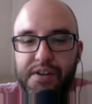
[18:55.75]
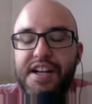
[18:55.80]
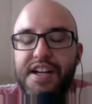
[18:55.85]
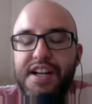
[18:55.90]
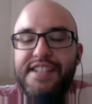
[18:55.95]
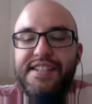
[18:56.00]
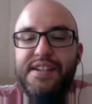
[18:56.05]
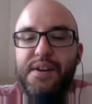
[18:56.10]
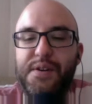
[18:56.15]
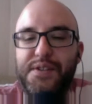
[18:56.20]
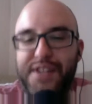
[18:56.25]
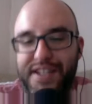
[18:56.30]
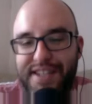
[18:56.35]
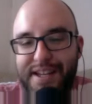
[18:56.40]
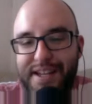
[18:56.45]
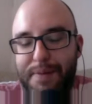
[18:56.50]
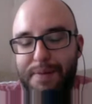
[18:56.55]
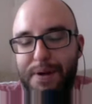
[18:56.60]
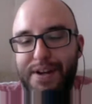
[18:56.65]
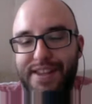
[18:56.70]
Because there was like
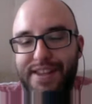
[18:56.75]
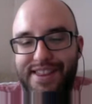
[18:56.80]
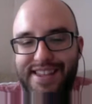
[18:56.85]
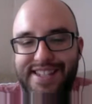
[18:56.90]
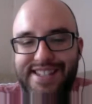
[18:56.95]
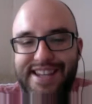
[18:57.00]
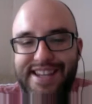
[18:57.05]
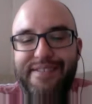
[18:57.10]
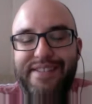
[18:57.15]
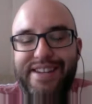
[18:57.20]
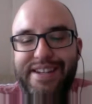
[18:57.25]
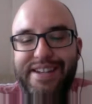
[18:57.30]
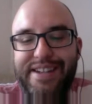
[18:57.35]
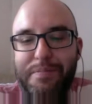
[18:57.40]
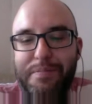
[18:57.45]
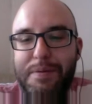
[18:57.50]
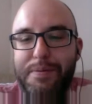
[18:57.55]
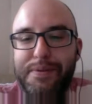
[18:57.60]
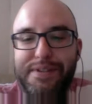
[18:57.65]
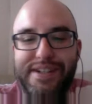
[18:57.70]
that period in the 70s where
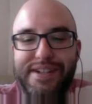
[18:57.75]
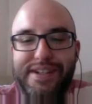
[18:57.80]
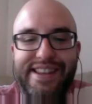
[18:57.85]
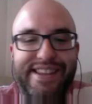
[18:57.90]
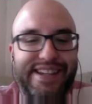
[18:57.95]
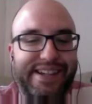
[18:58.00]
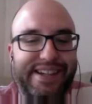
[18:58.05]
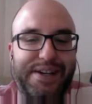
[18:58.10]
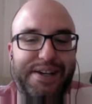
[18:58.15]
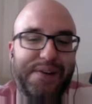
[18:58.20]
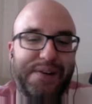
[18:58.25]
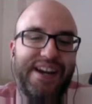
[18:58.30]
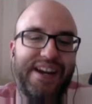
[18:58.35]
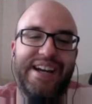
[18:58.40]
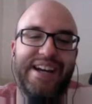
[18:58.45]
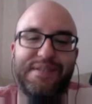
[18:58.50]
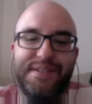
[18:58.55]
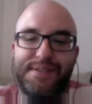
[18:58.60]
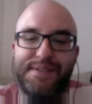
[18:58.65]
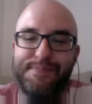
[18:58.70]
people didn't think
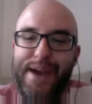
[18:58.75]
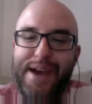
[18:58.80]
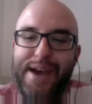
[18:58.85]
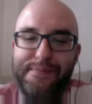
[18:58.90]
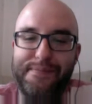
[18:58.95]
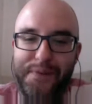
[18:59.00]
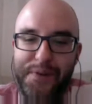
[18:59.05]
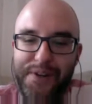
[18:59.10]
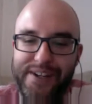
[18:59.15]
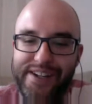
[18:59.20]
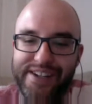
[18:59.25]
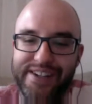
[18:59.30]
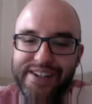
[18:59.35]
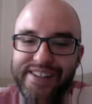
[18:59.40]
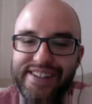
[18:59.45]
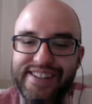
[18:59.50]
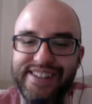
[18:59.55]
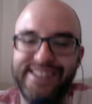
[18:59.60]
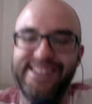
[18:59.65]
cocaine was bad for you.